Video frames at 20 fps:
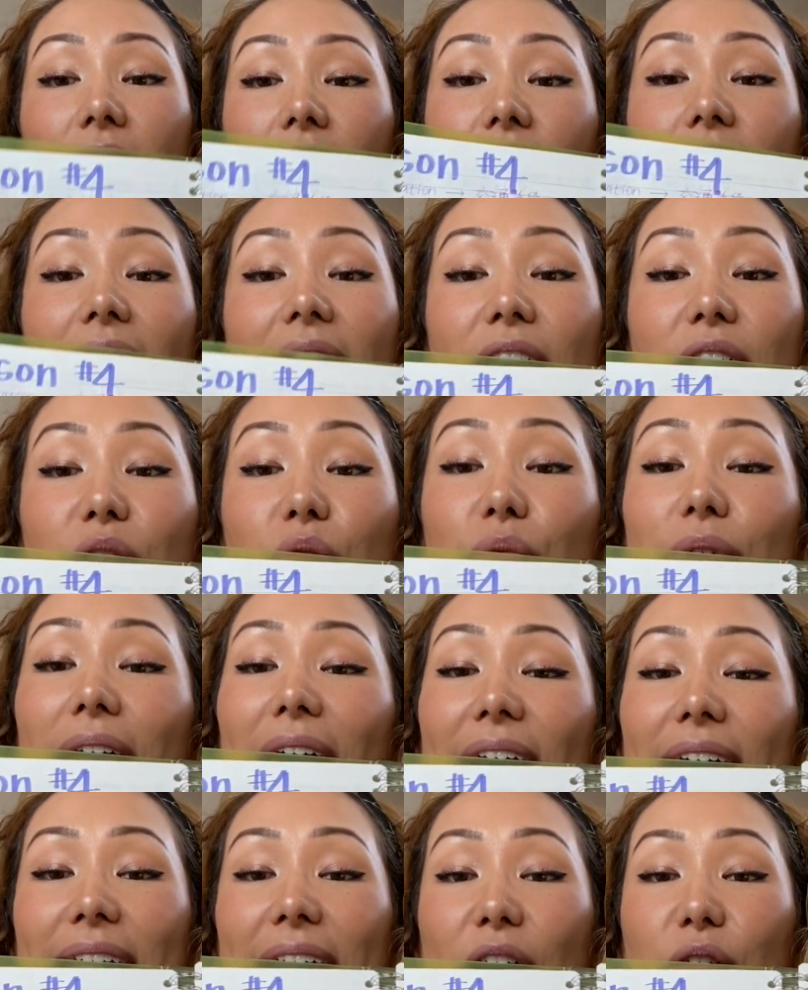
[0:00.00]
Then we
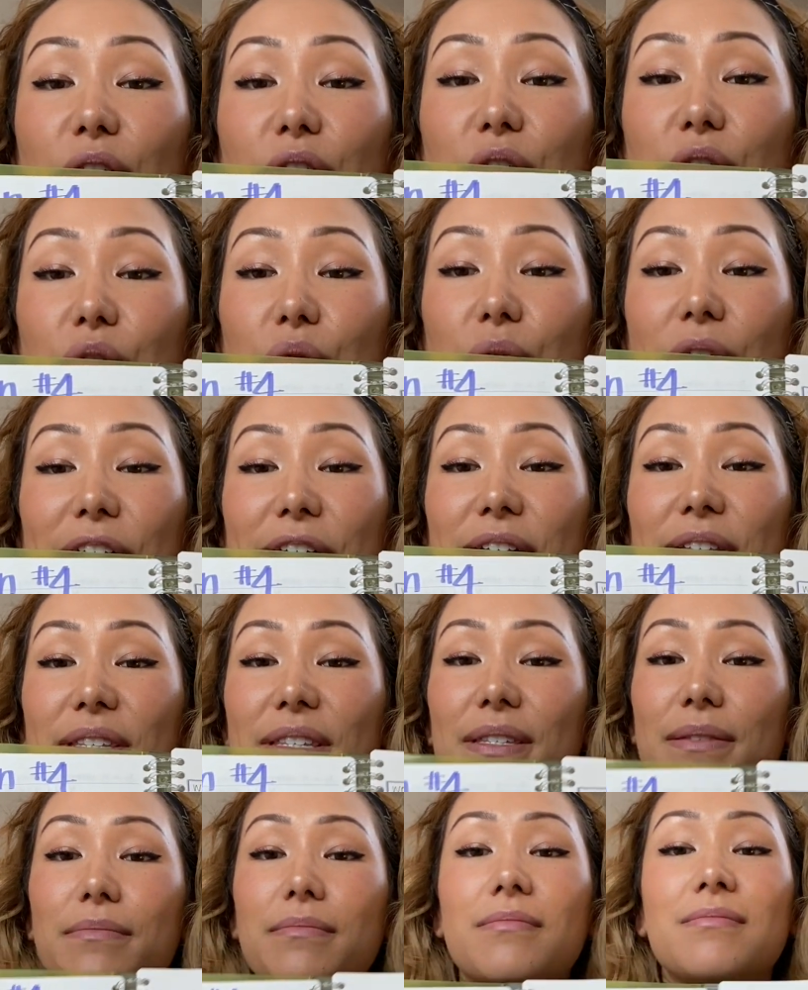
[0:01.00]
had our new words.